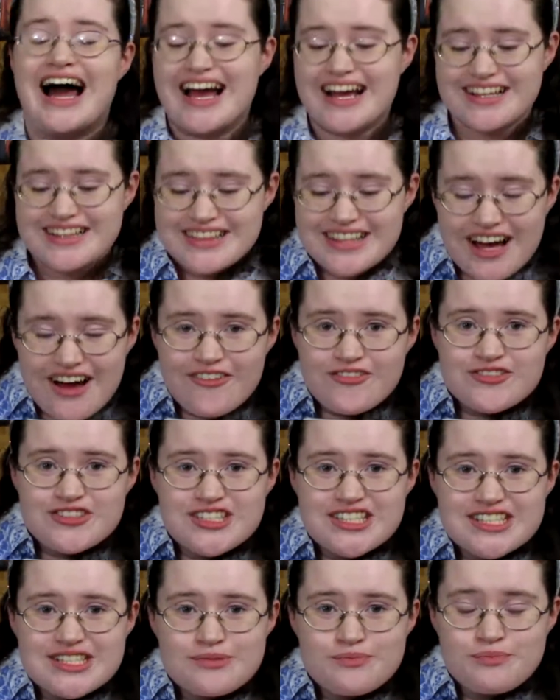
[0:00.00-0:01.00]
I
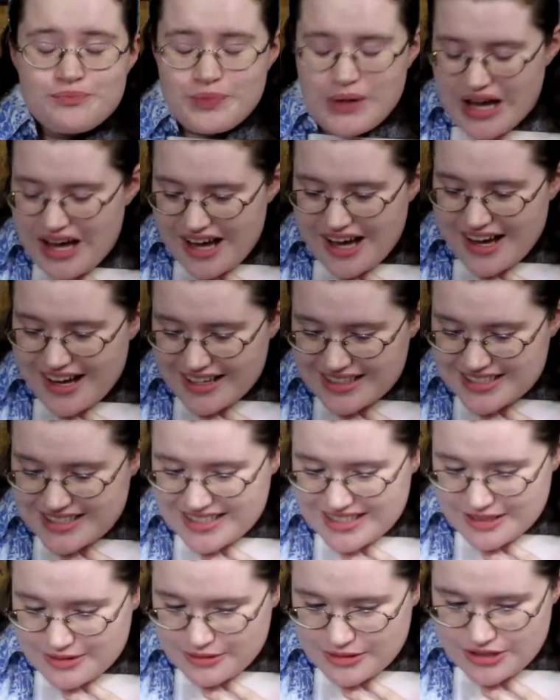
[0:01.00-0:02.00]
loved this box.
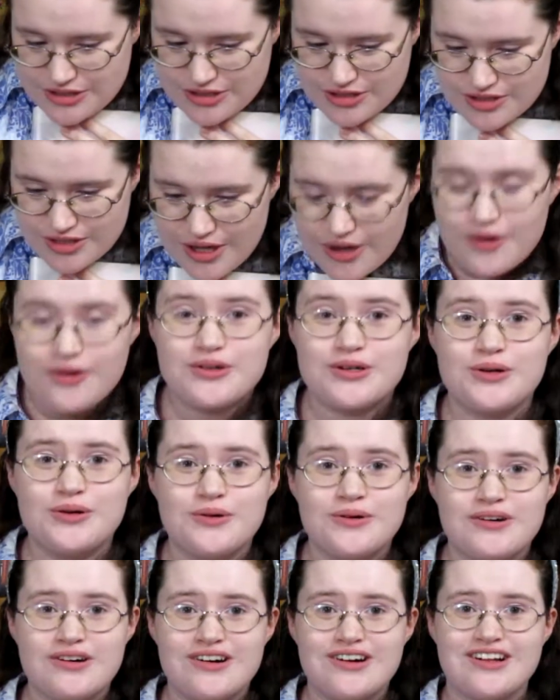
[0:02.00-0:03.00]
This is so
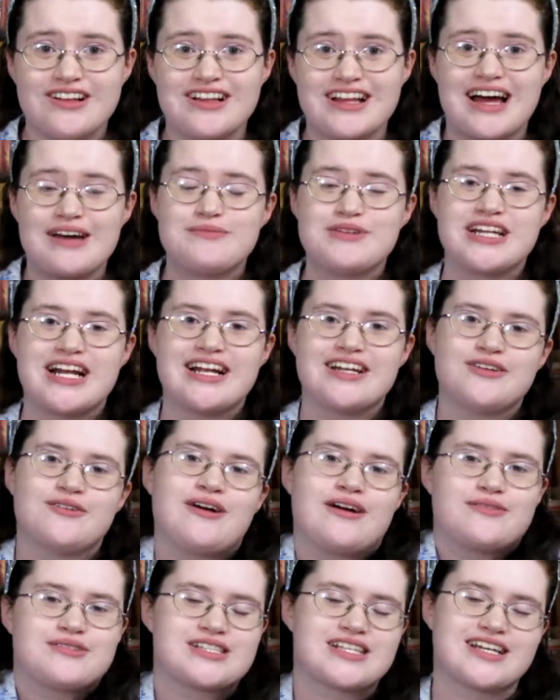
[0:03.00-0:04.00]
cool. I mean, I knew
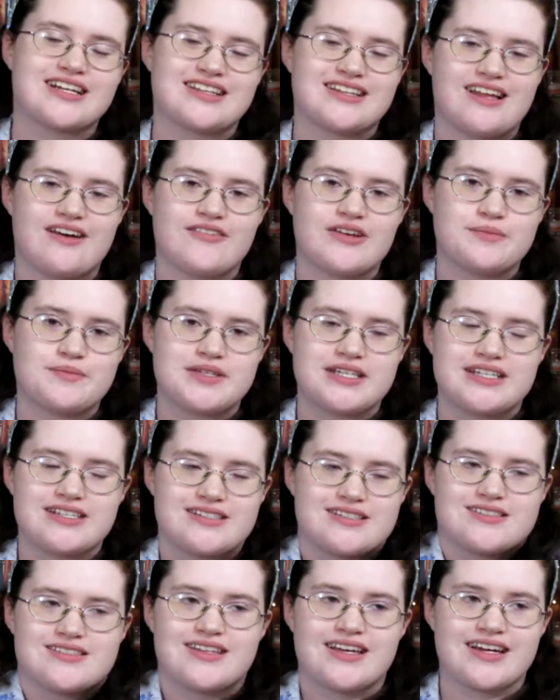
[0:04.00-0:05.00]
I was going to love it
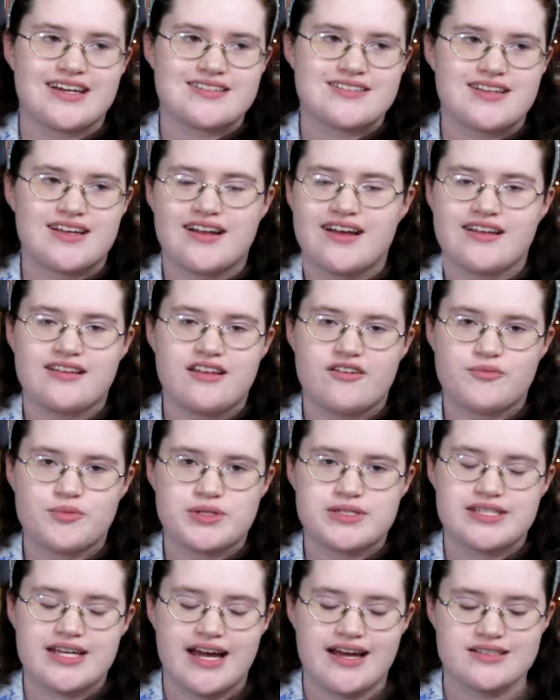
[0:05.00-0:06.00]
because, like I said, I love
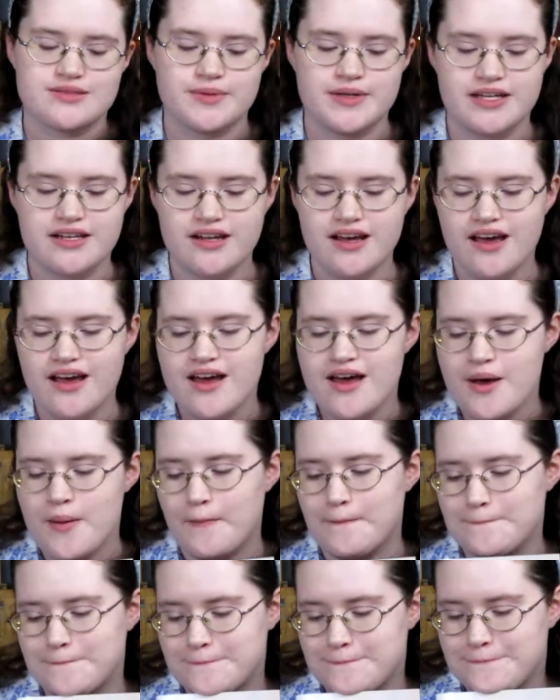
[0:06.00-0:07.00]
Prince Caspian.
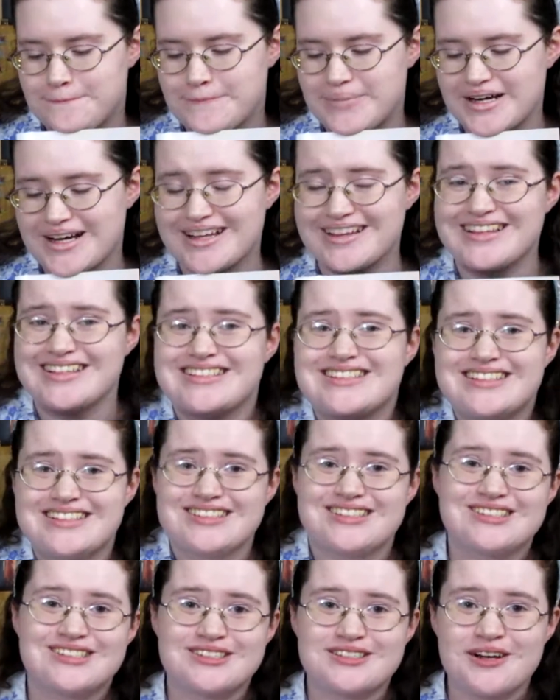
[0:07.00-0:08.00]
But this
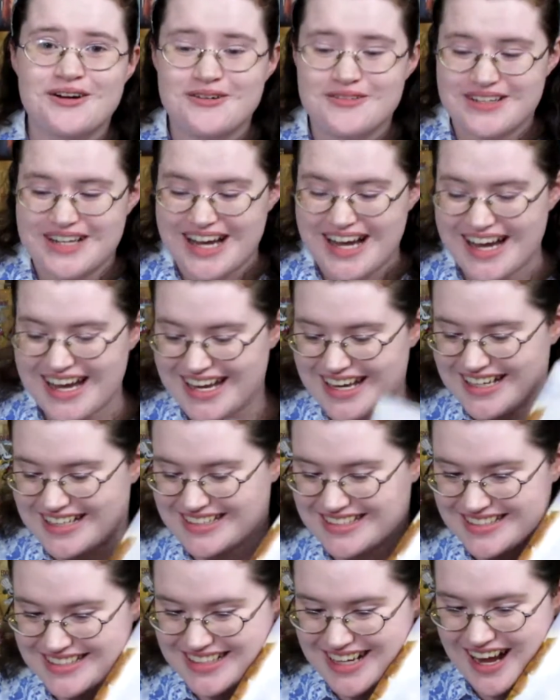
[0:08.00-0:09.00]
is so
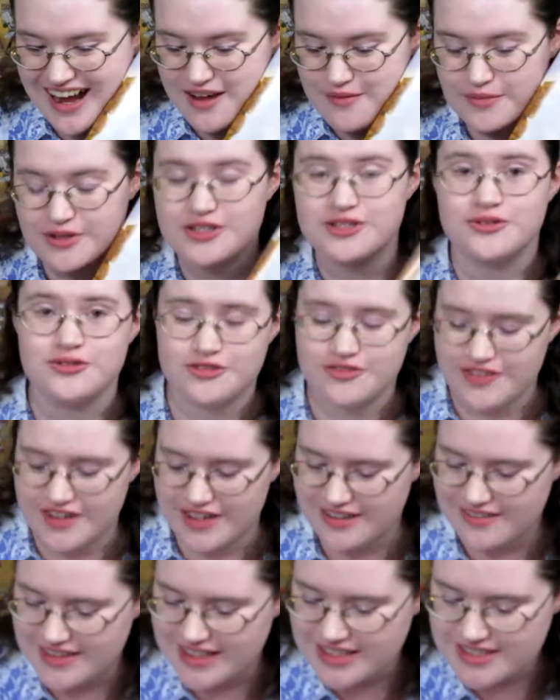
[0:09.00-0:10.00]
nice. I'm a huge
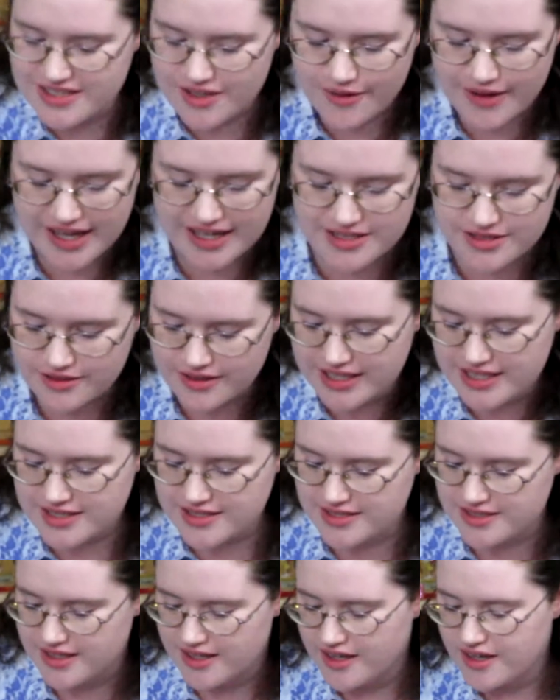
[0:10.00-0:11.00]
fan of this. Okay, so
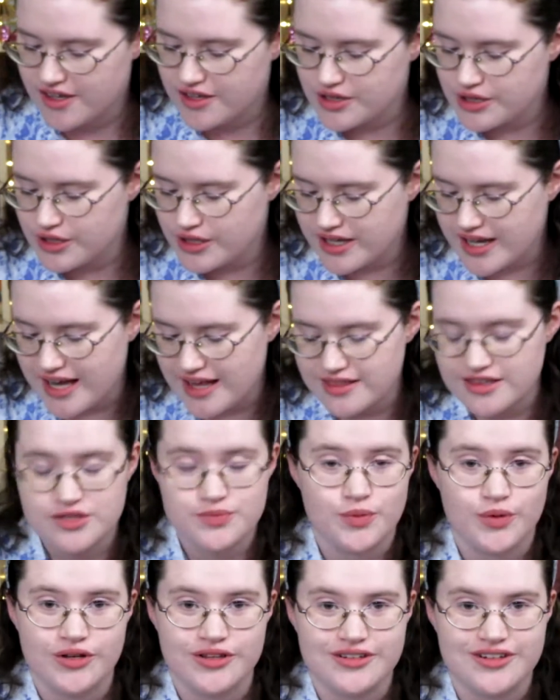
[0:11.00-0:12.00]
let's look at the
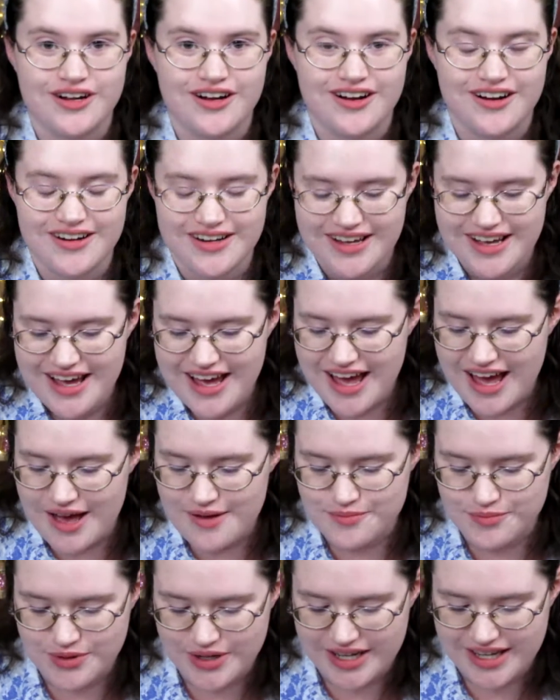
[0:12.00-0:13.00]
spoiler card
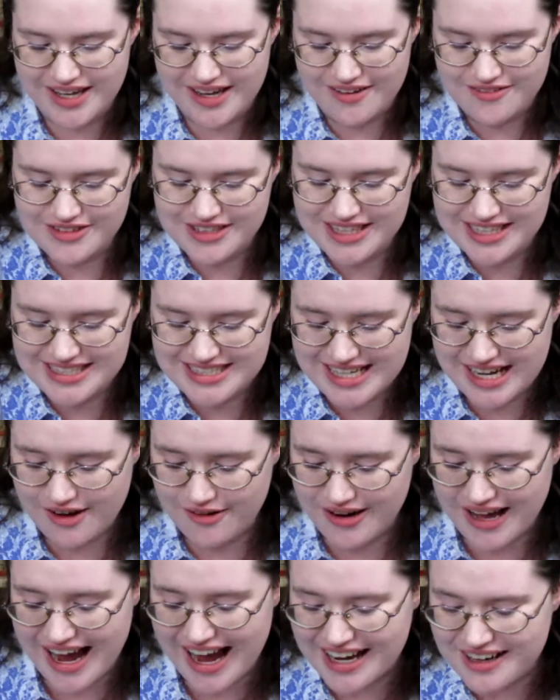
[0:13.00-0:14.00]
and break everything
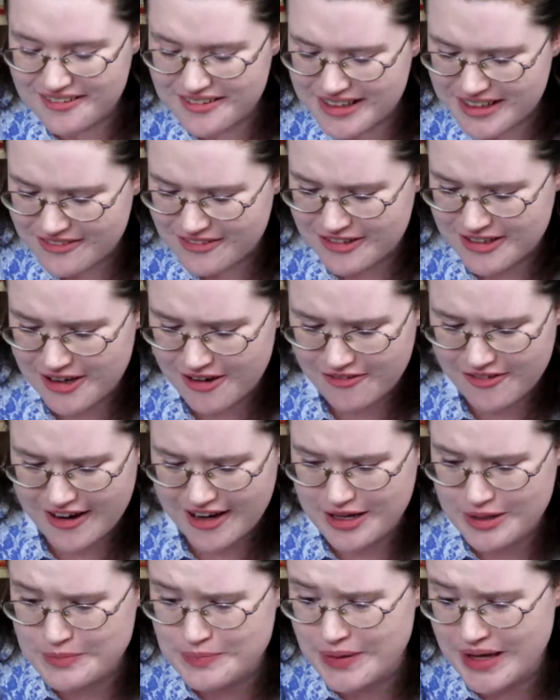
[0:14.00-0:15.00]
down. I don't even know if I
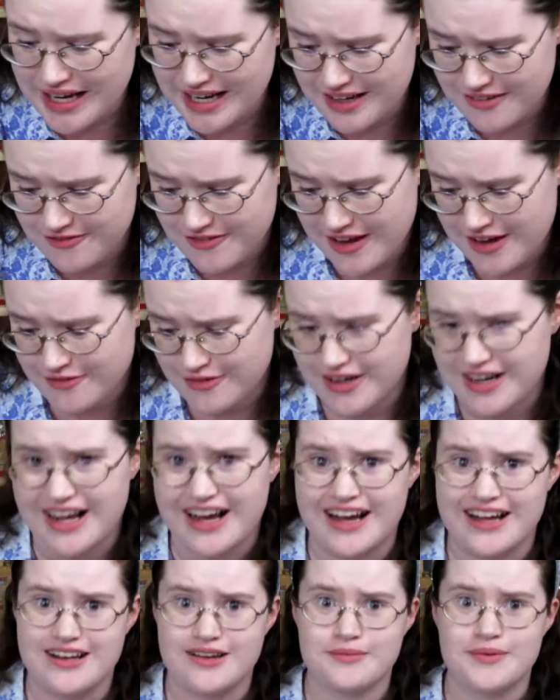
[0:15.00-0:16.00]
could pick a favorite
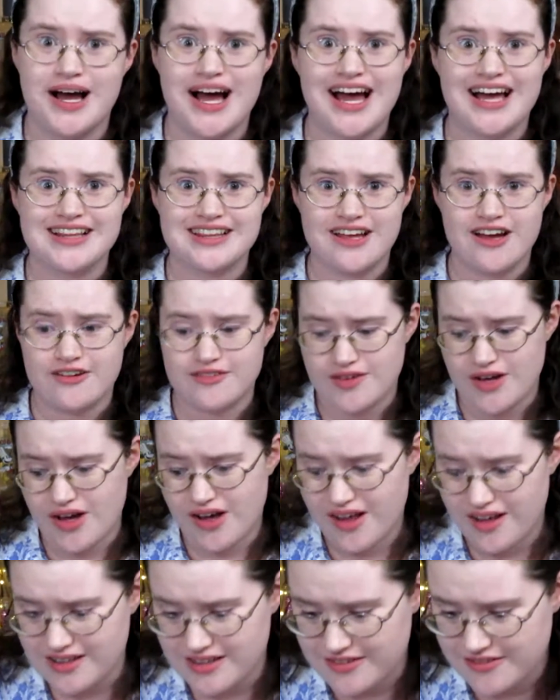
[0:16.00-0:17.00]
item. I love
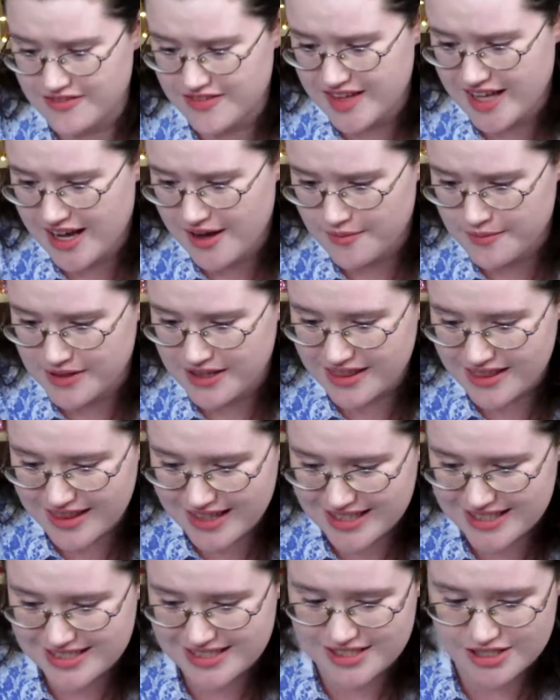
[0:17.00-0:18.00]
all of them.
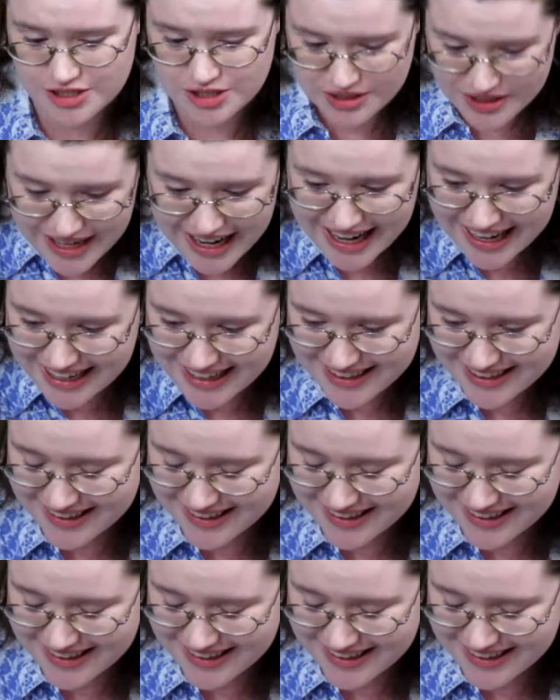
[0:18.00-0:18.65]
This is great.